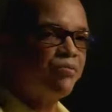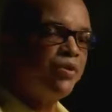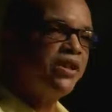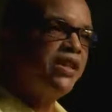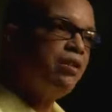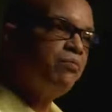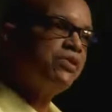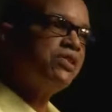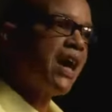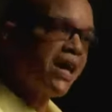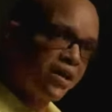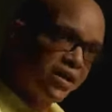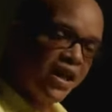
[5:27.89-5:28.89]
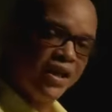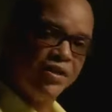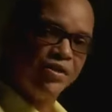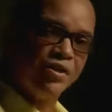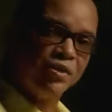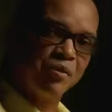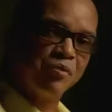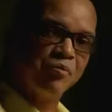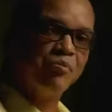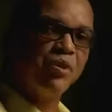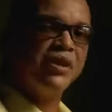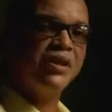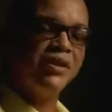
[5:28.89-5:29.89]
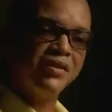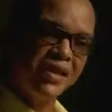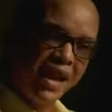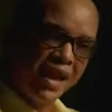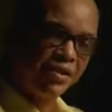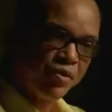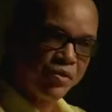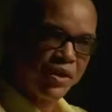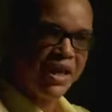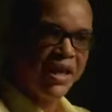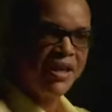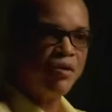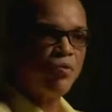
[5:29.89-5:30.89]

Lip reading: when he was out of danger, but he attacked on an angle